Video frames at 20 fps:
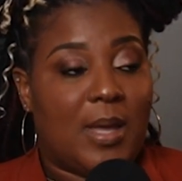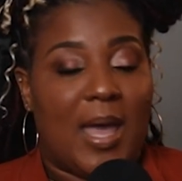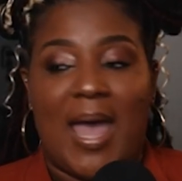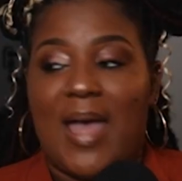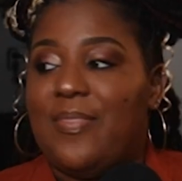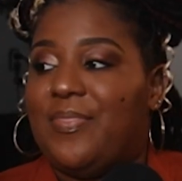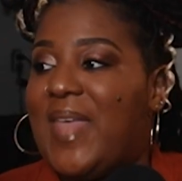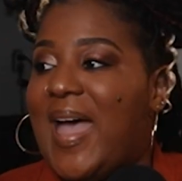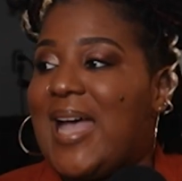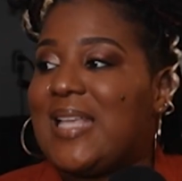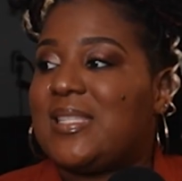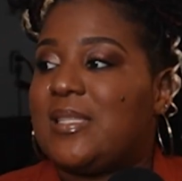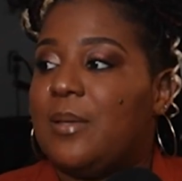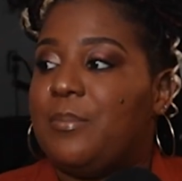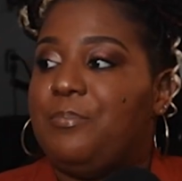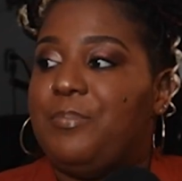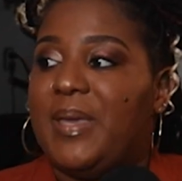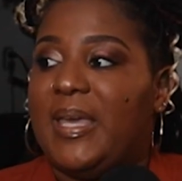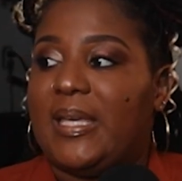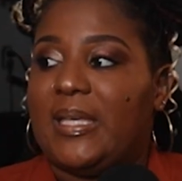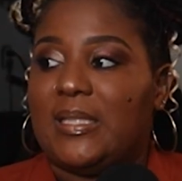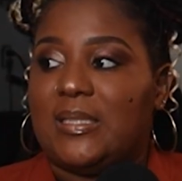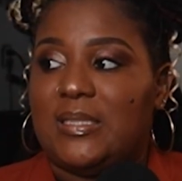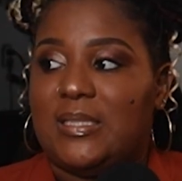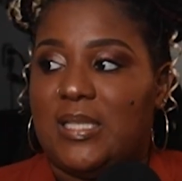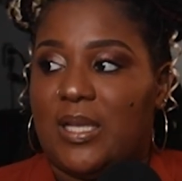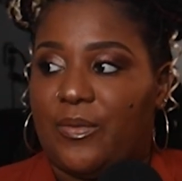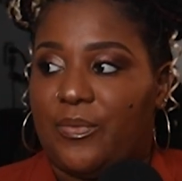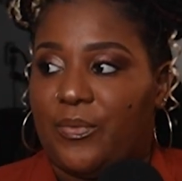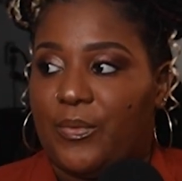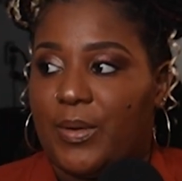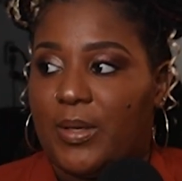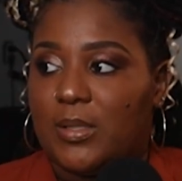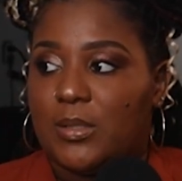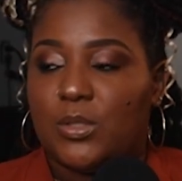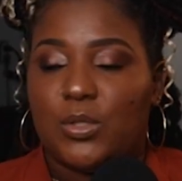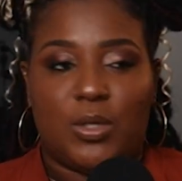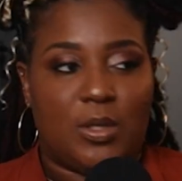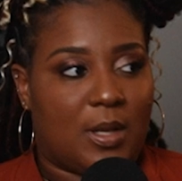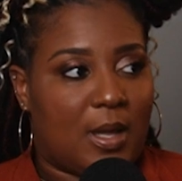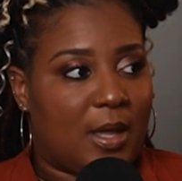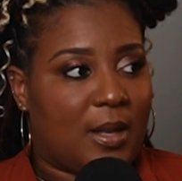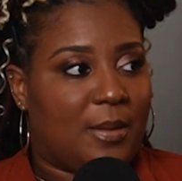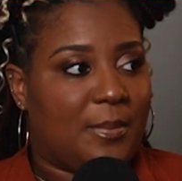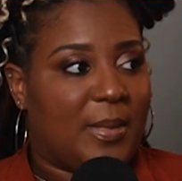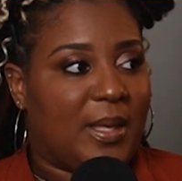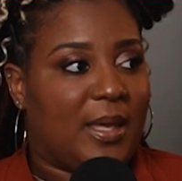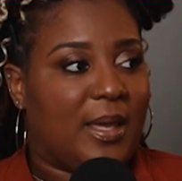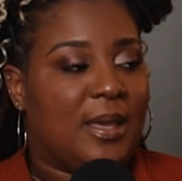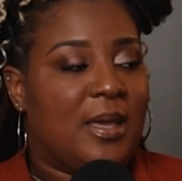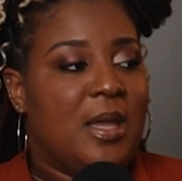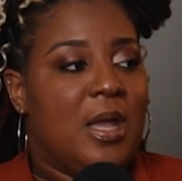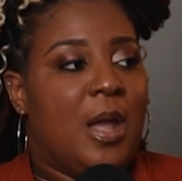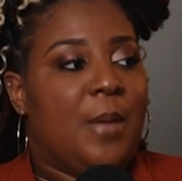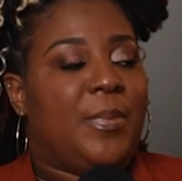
And that's a big difference. You know what I mean?